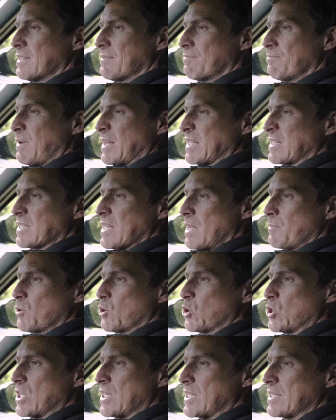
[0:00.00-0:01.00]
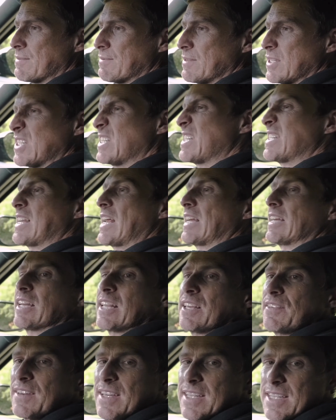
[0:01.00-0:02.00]
It makes the same noises as the standard
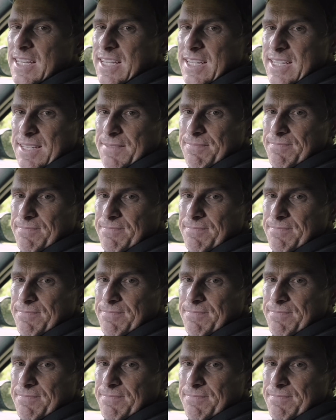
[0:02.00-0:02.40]
EV6.